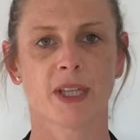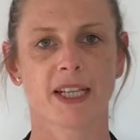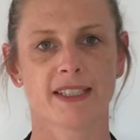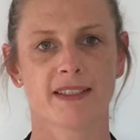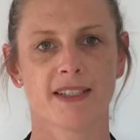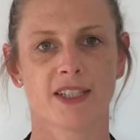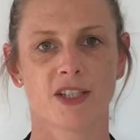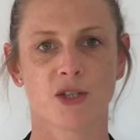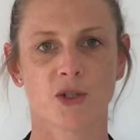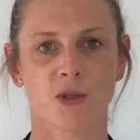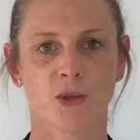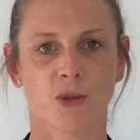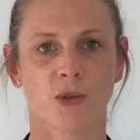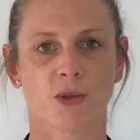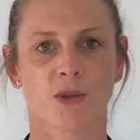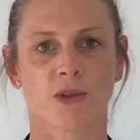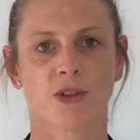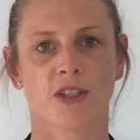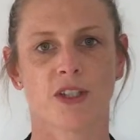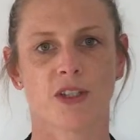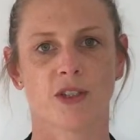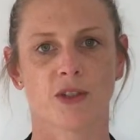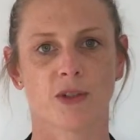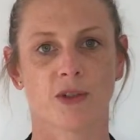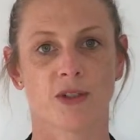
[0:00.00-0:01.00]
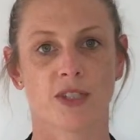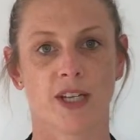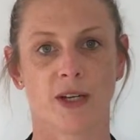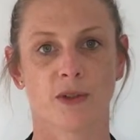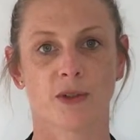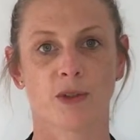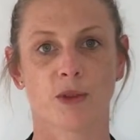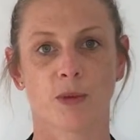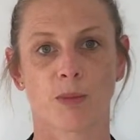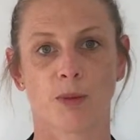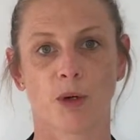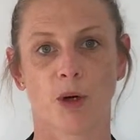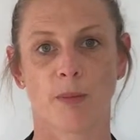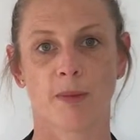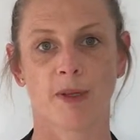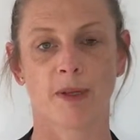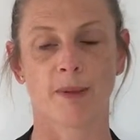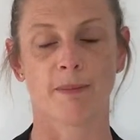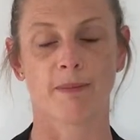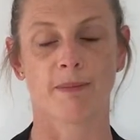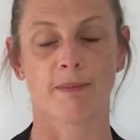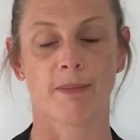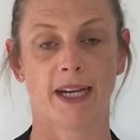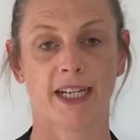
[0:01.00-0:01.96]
please ensure that you tell your property